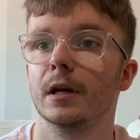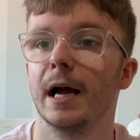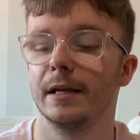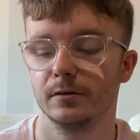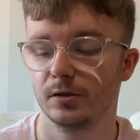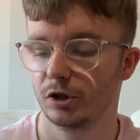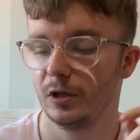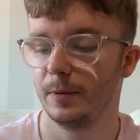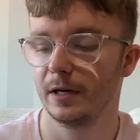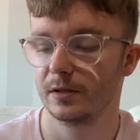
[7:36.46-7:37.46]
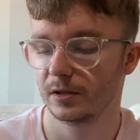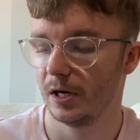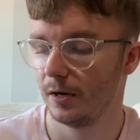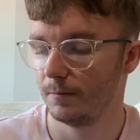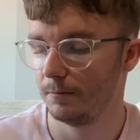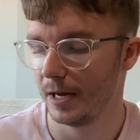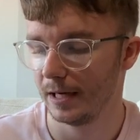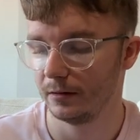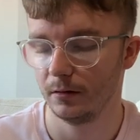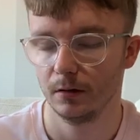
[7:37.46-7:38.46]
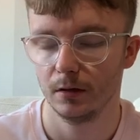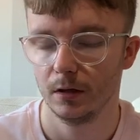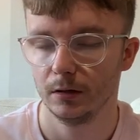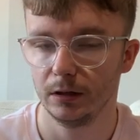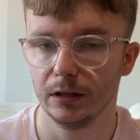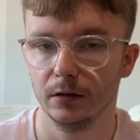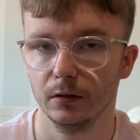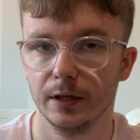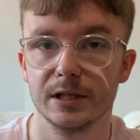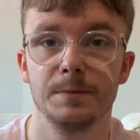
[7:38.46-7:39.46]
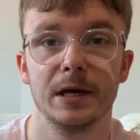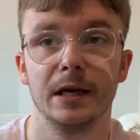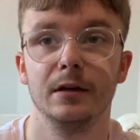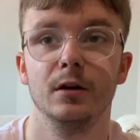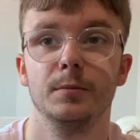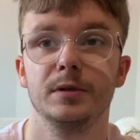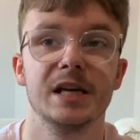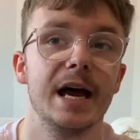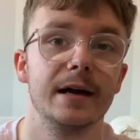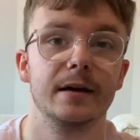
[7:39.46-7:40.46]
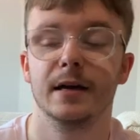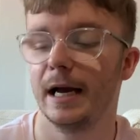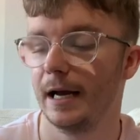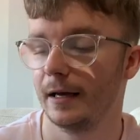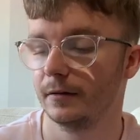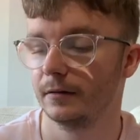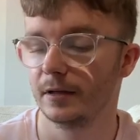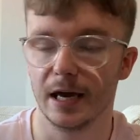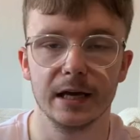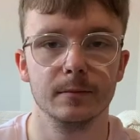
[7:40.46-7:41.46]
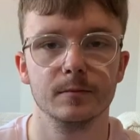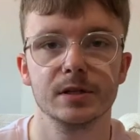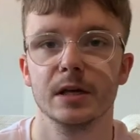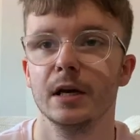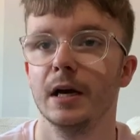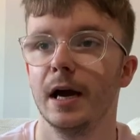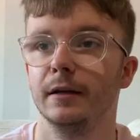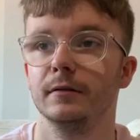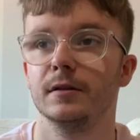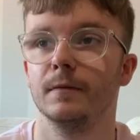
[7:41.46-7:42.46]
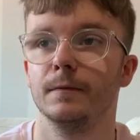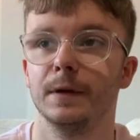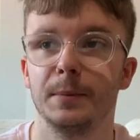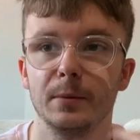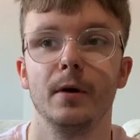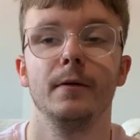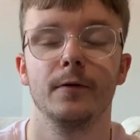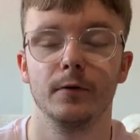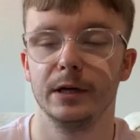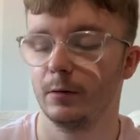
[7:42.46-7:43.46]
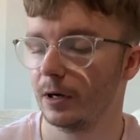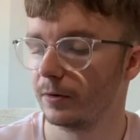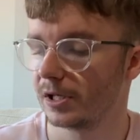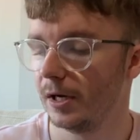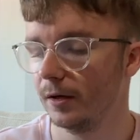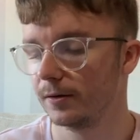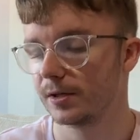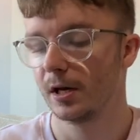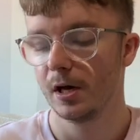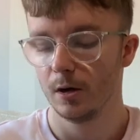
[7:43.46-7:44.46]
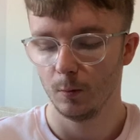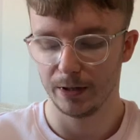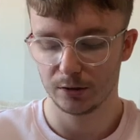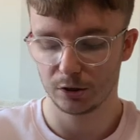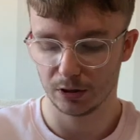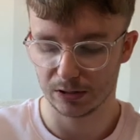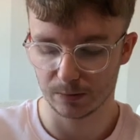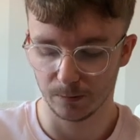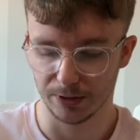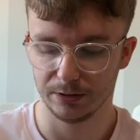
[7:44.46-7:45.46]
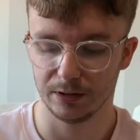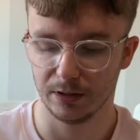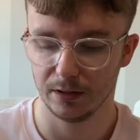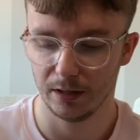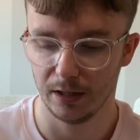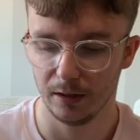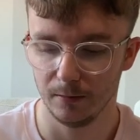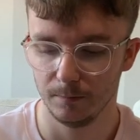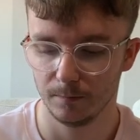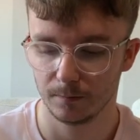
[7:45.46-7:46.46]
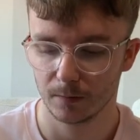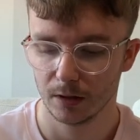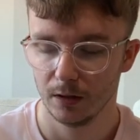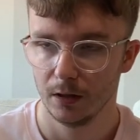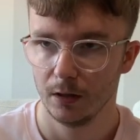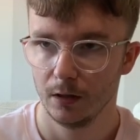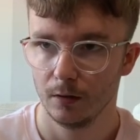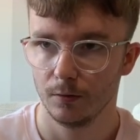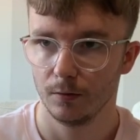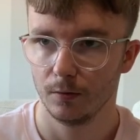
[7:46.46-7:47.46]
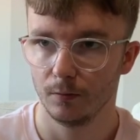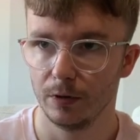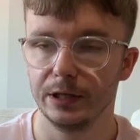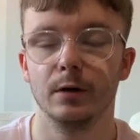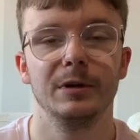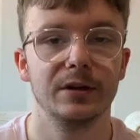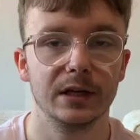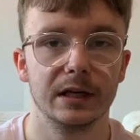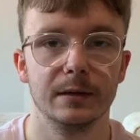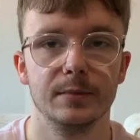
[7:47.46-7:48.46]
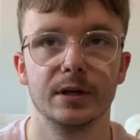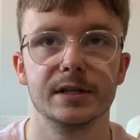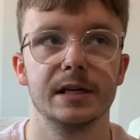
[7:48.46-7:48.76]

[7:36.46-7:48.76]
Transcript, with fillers: and she picks, her main deal is picking up tech and games and flipping them over for really quick returns which is something that um, really got me thinking because I,